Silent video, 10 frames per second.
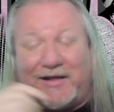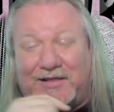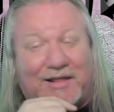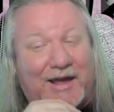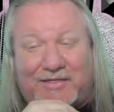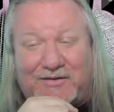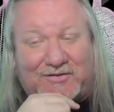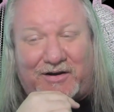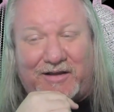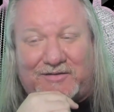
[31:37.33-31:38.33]
I like the
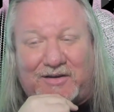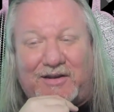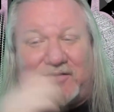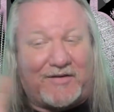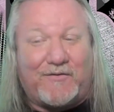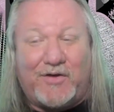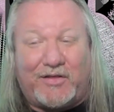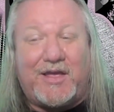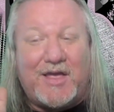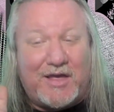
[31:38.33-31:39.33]
song. It's a, it's a
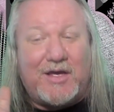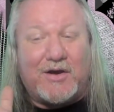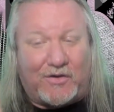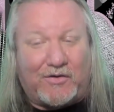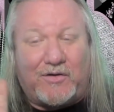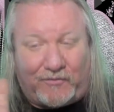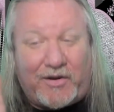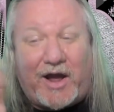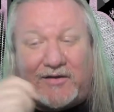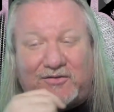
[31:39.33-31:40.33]
really
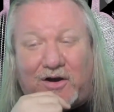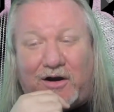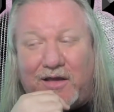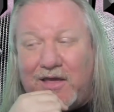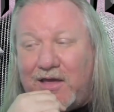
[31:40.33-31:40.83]
nice song.